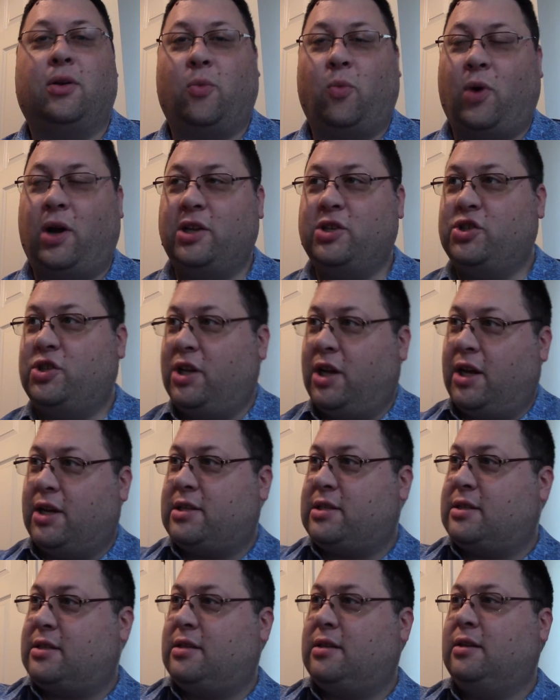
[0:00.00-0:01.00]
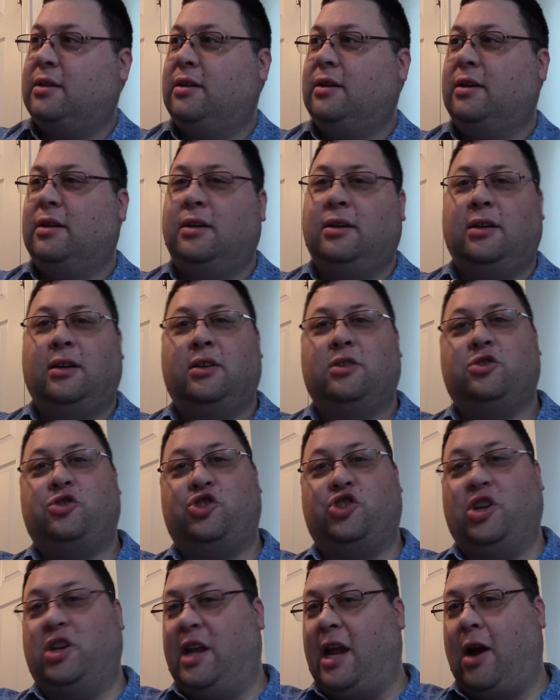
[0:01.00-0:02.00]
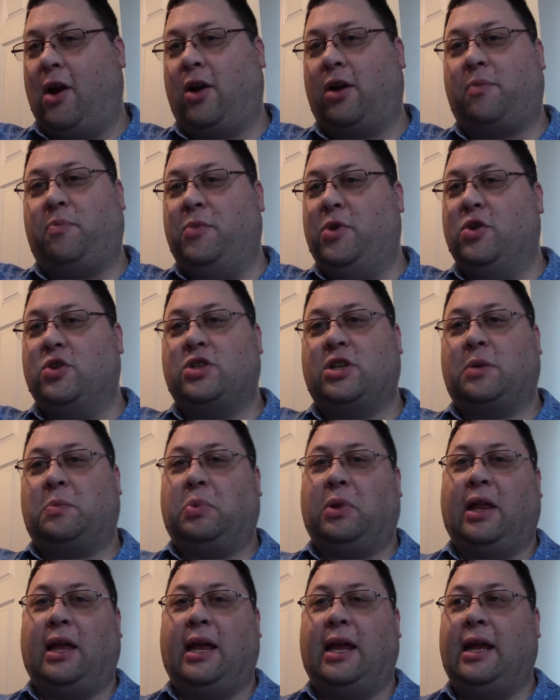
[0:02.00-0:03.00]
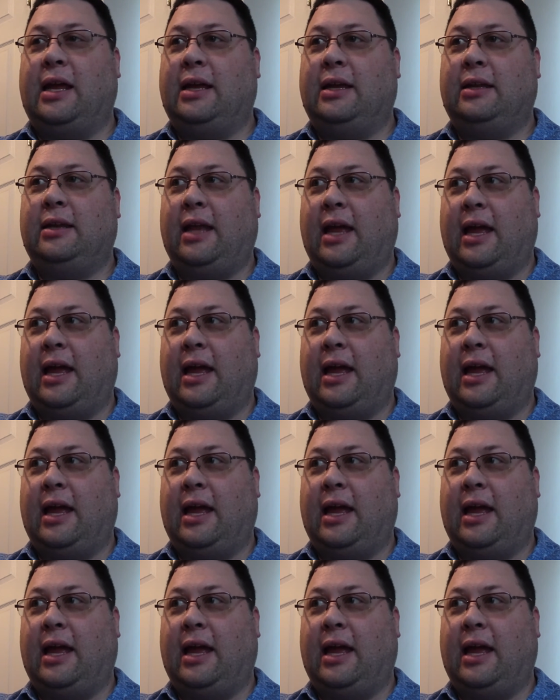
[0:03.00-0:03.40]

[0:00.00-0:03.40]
It wasn't just generic music playing